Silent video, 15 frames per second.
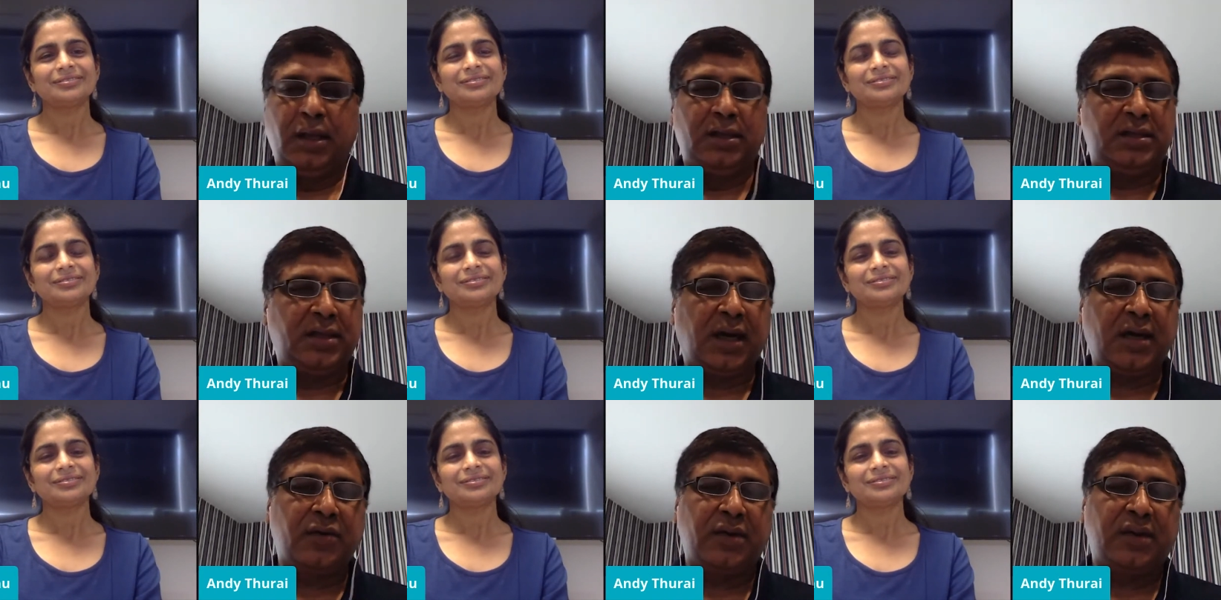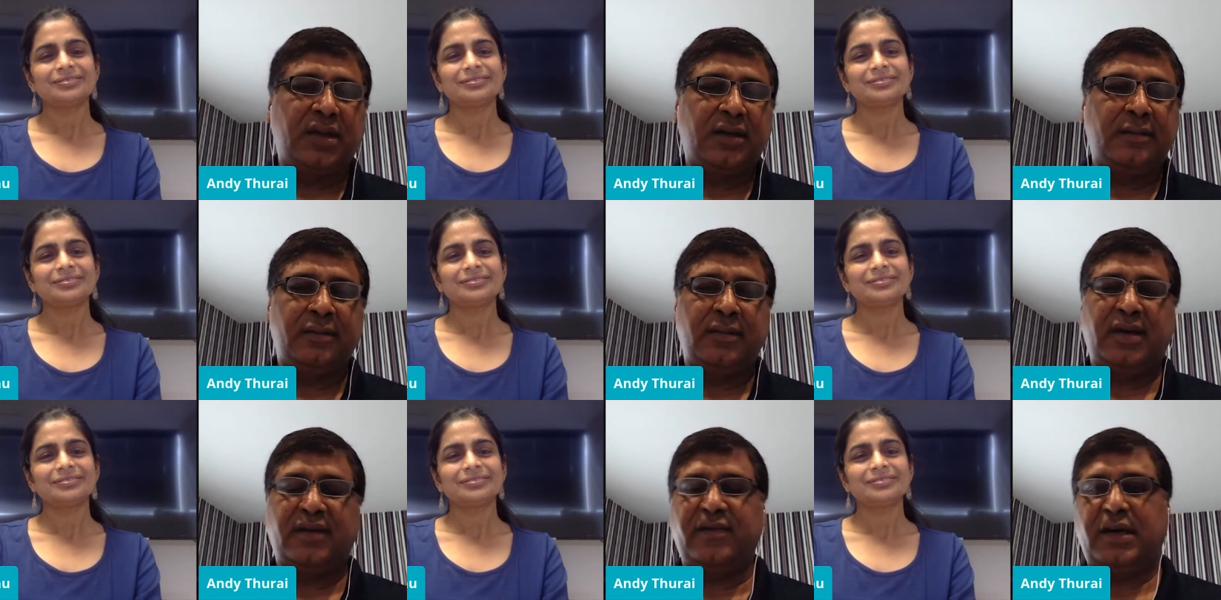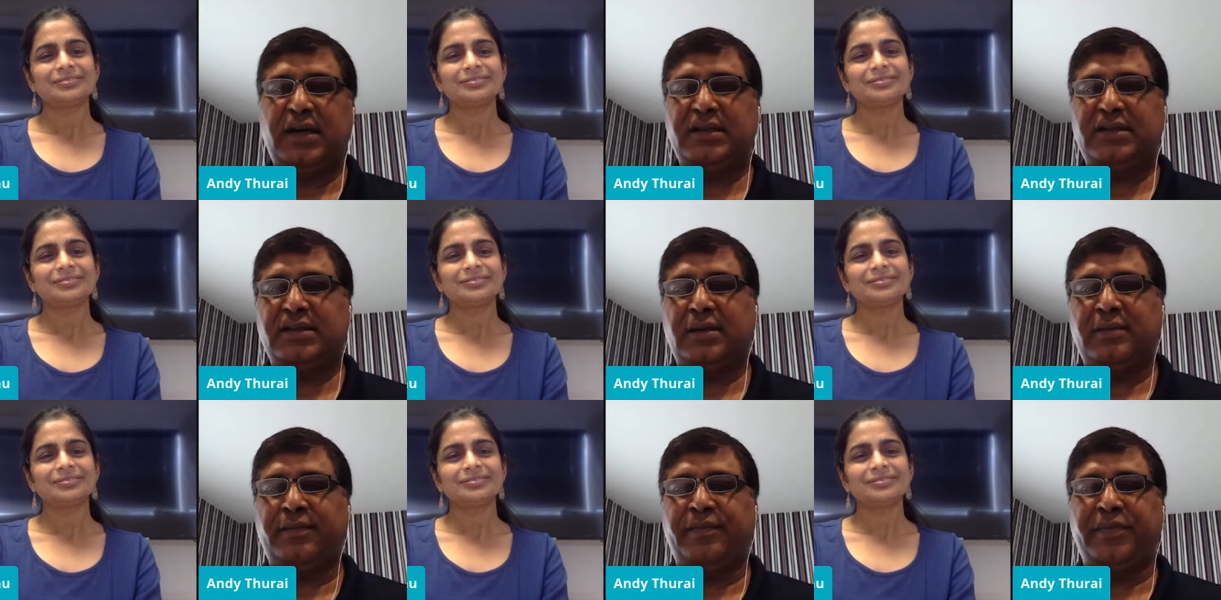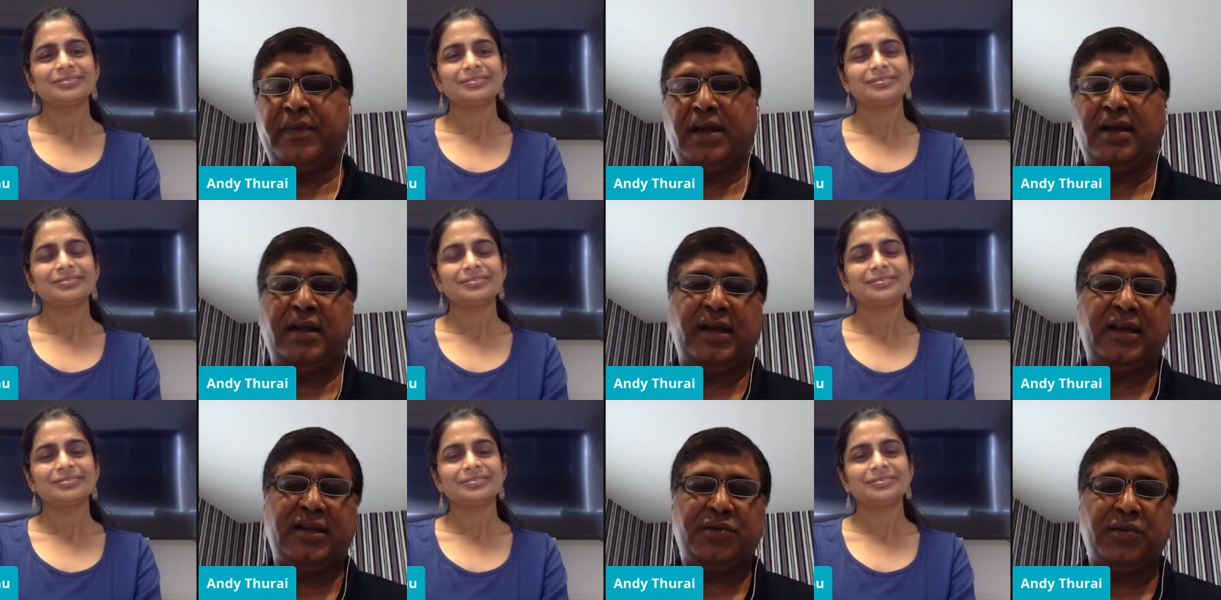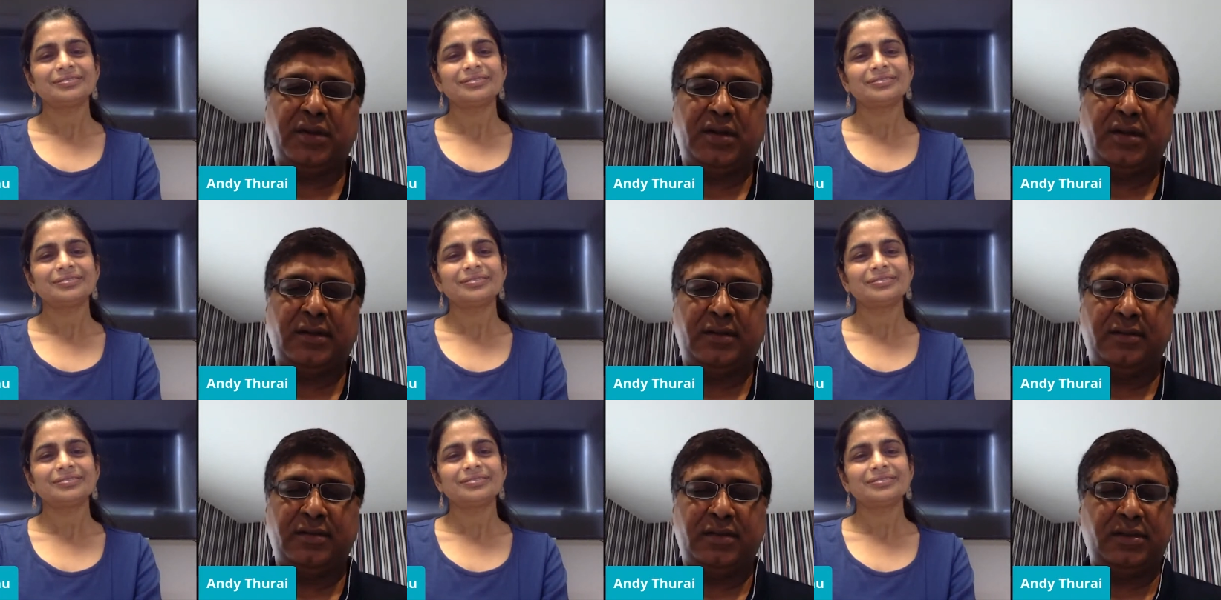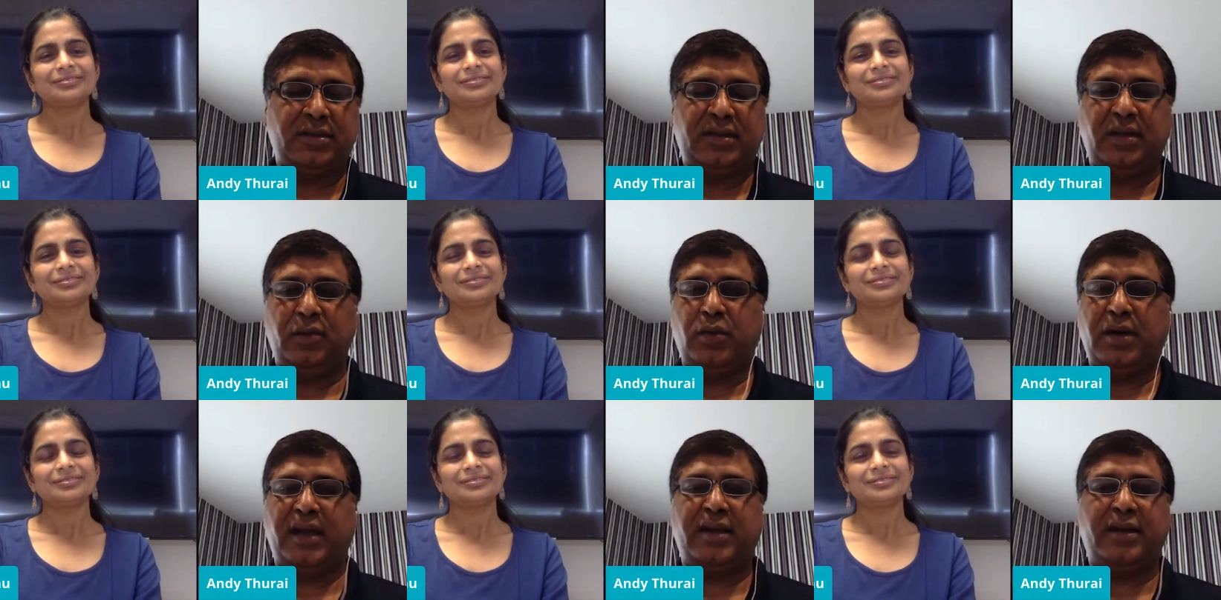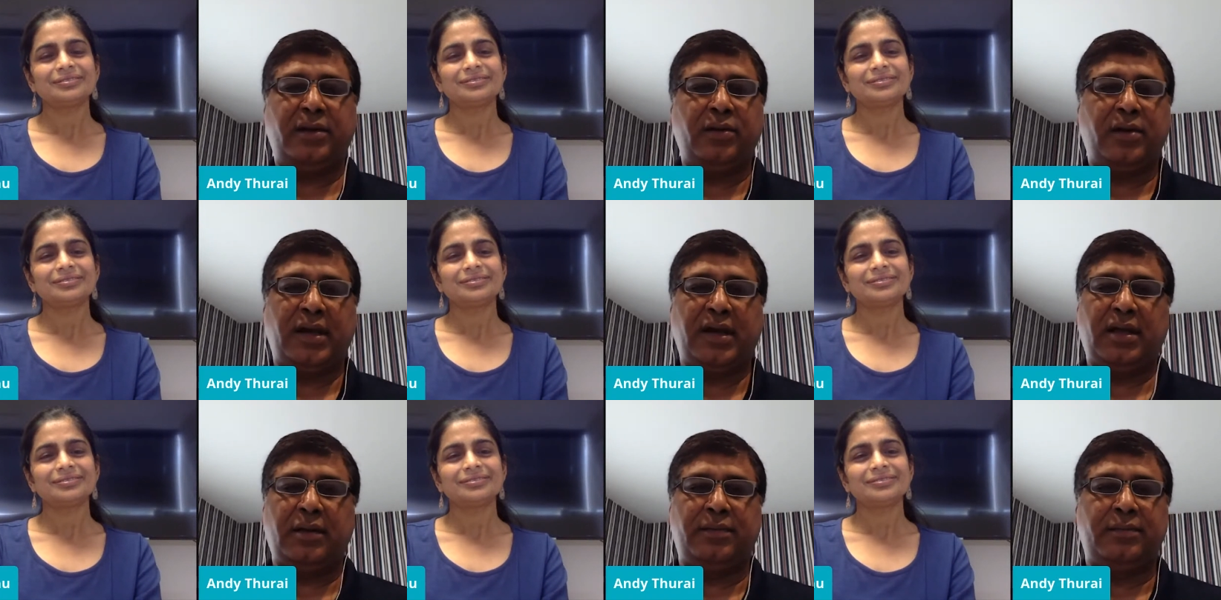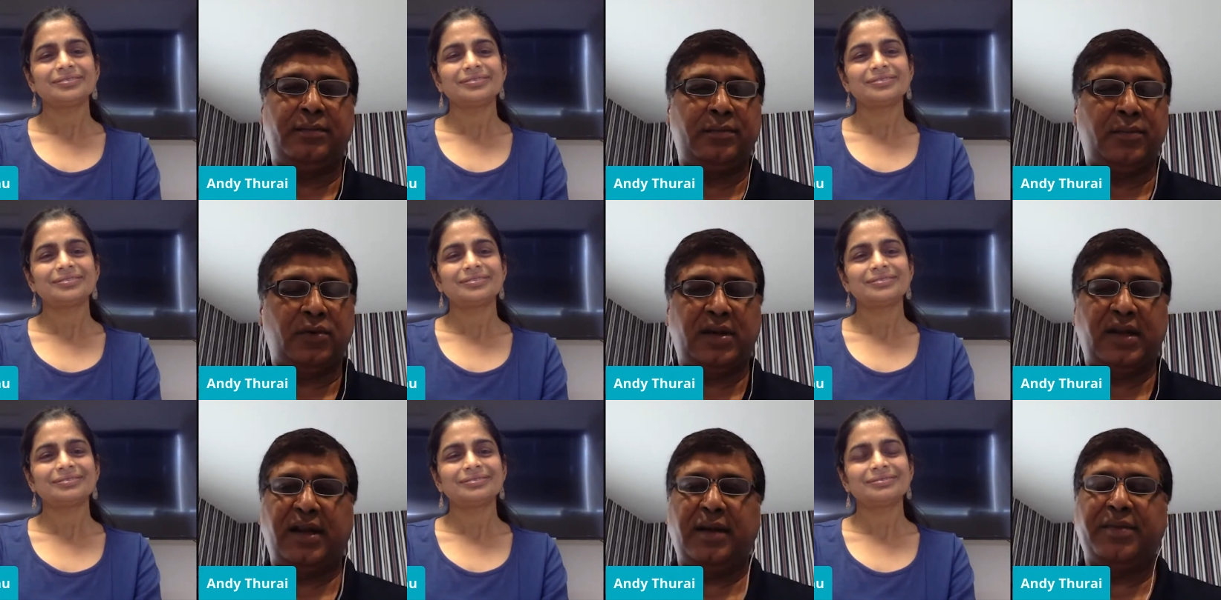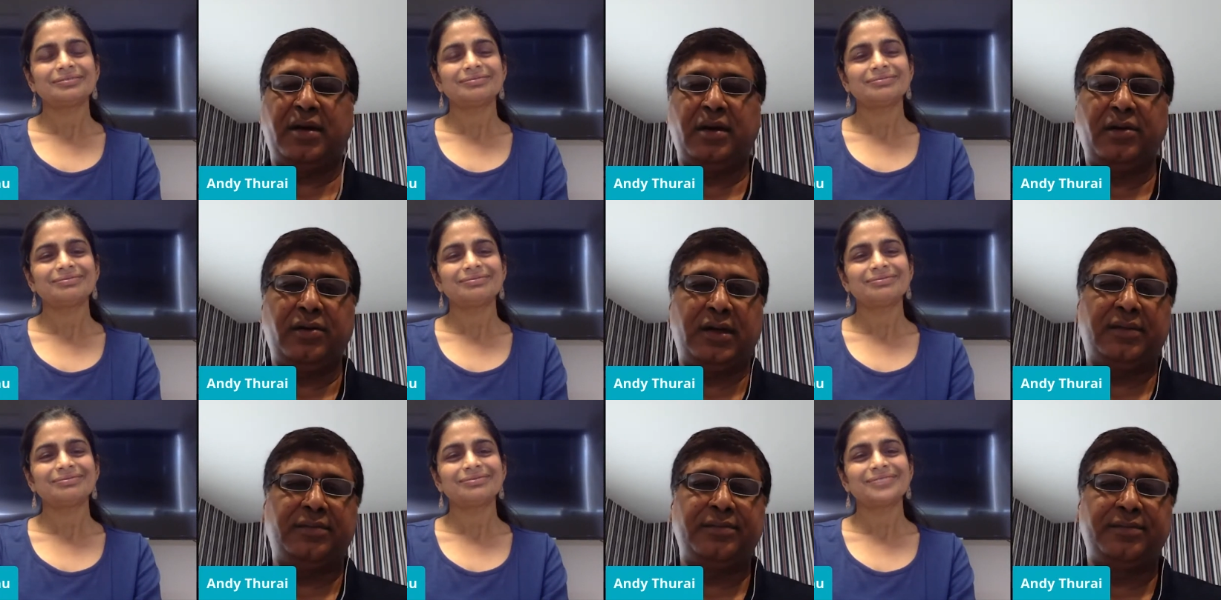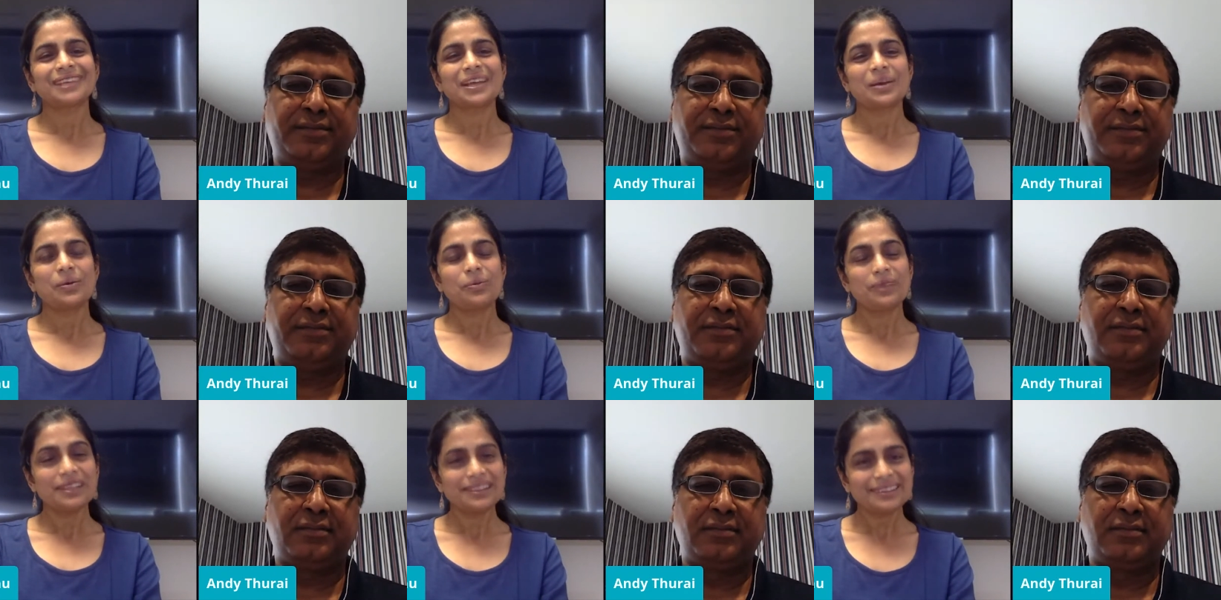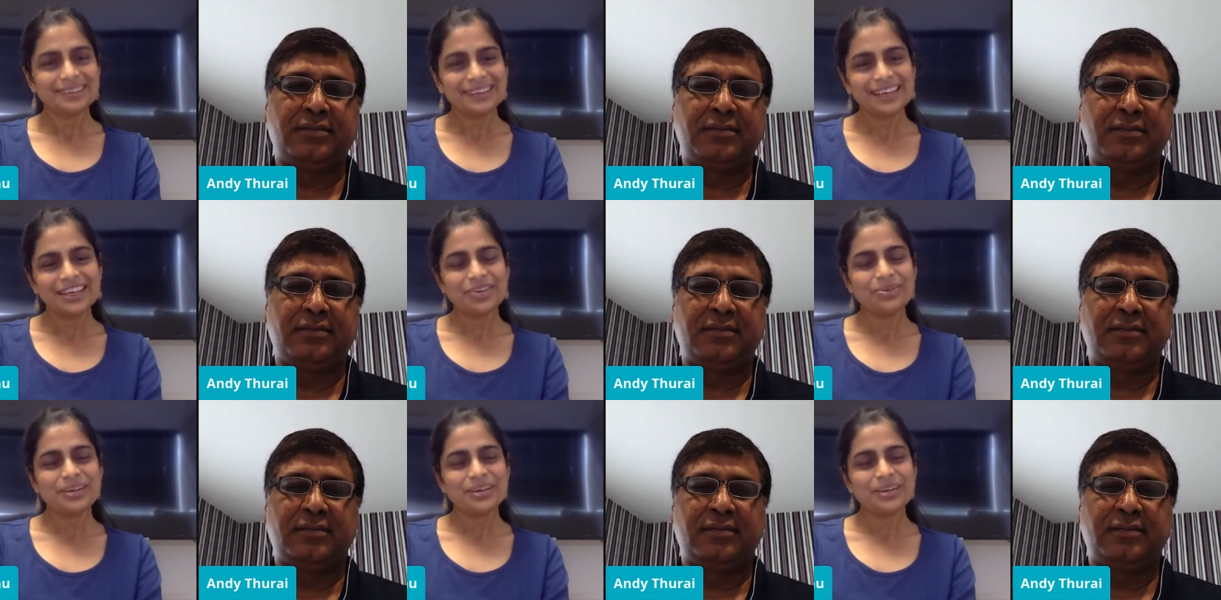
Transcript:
Speaker 1: talk with them, advise them, engage with them to see what I can do to help. More than happy to do it.
Speaker 2: Well, thank